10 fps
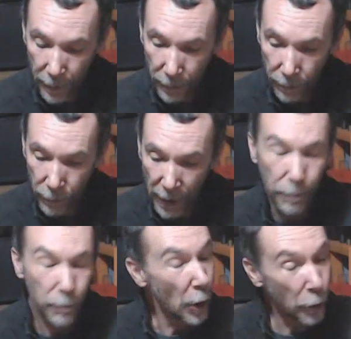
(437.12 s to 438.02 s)
Okay,
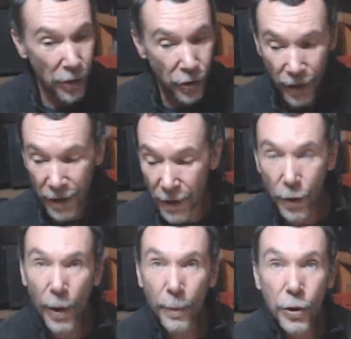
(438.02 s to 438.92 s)
no questions in yet. So
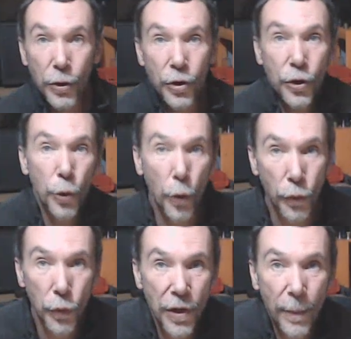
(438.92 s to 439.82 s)
what I'm going to do is just talk
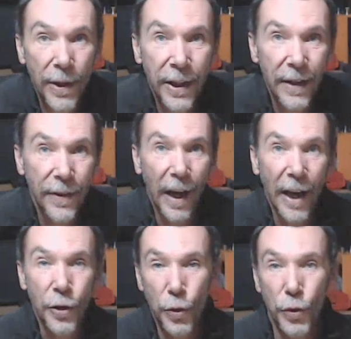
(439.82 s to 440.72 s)
through some of the gear that I
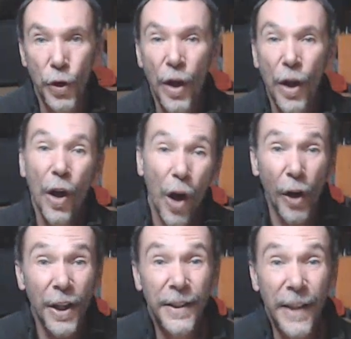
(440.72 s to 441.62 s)
use
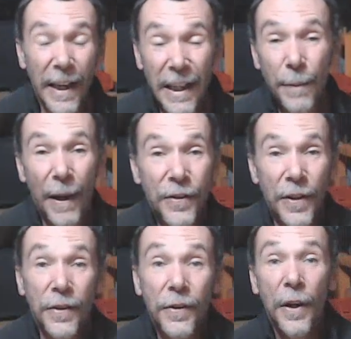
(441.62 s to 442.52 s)
on a daily
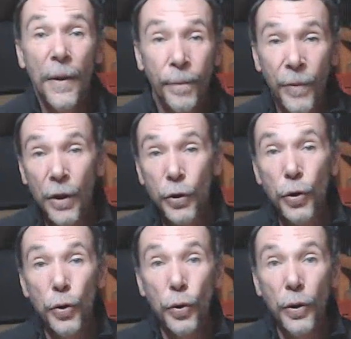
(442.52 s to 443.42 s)
basis
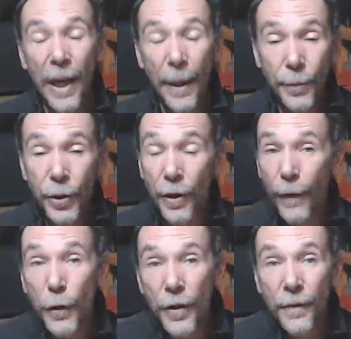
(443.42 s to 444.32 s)
to capture the
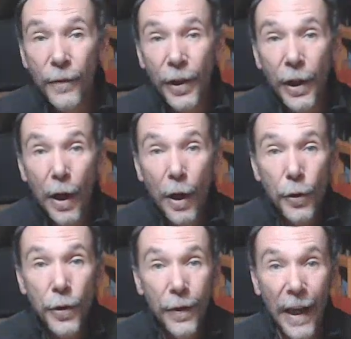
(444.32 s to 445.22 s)
photos and videos
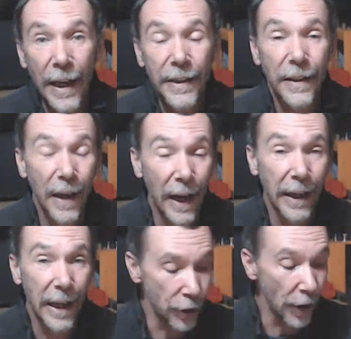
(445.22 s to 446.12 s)
that I
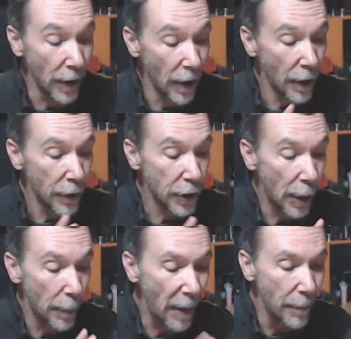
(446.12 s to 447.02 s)
capture. So
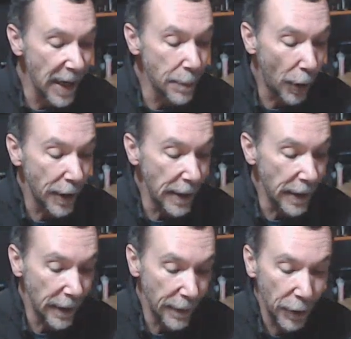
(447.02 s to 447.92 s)
my main body
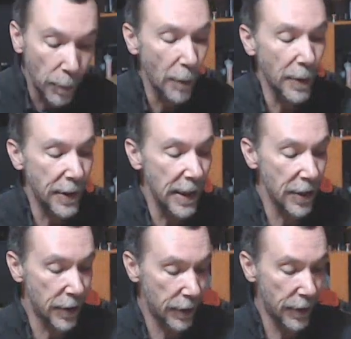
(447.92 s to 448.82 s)
at the moment
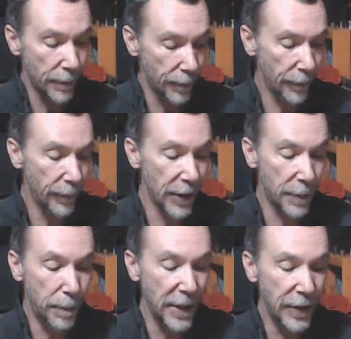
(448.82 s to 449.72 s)
is this
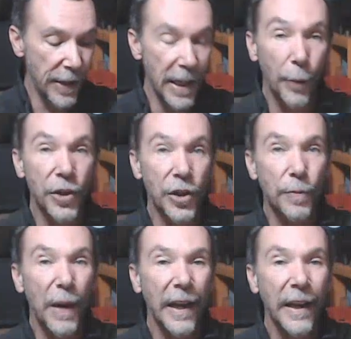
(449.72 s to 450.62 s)
beastie here, which is
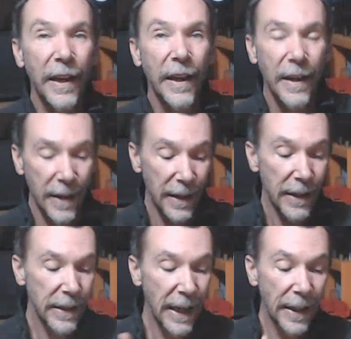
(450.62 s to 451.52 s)
my
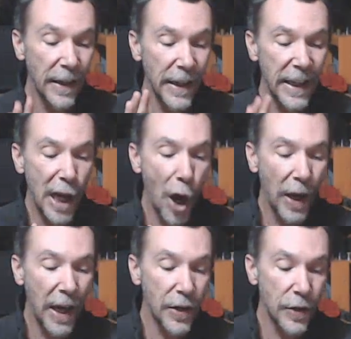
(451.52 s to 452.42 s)
Canon
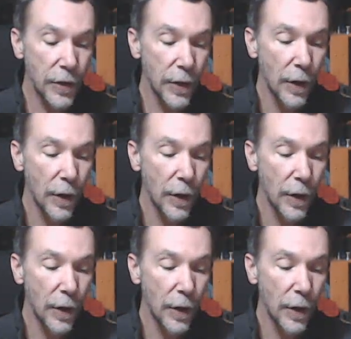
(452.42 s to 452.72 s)
EOS